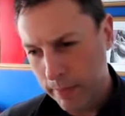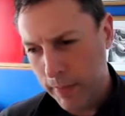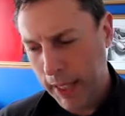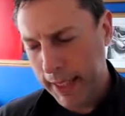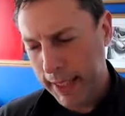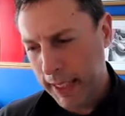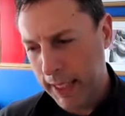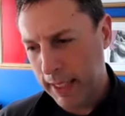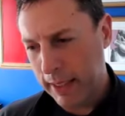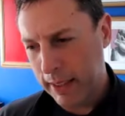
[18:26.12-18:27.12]
I think
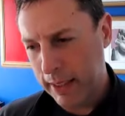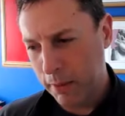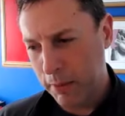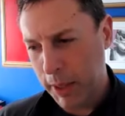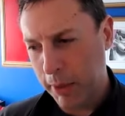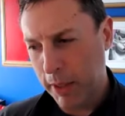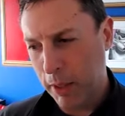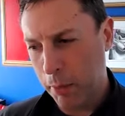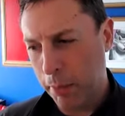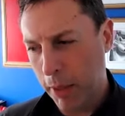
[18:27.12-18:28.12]
I was able to
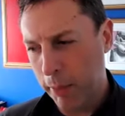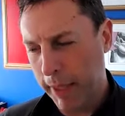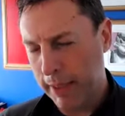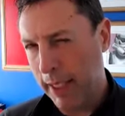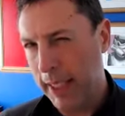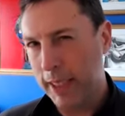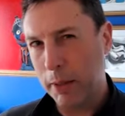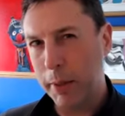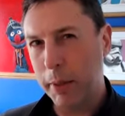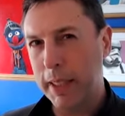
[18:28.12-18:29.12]
compartmentalize a
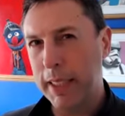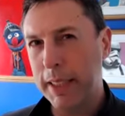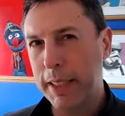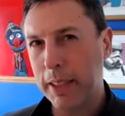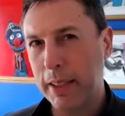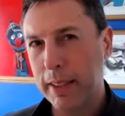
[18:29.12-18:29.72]
little bit easier,